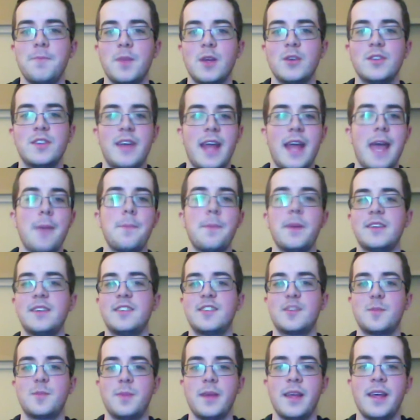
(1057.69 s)
It was an epic
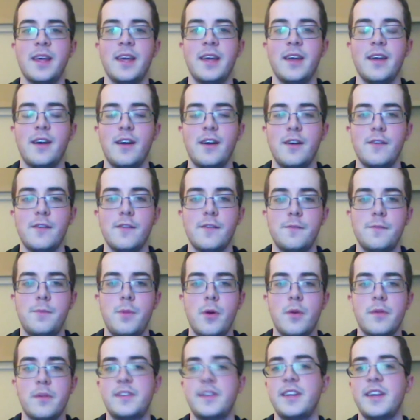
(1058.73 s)
display of
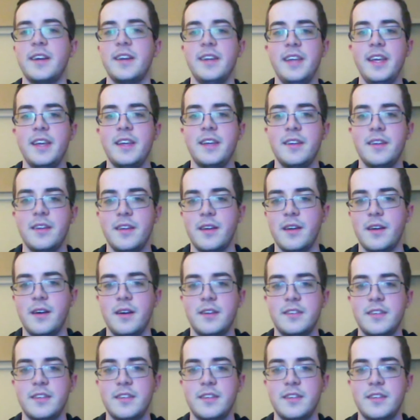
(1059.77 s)
both technique,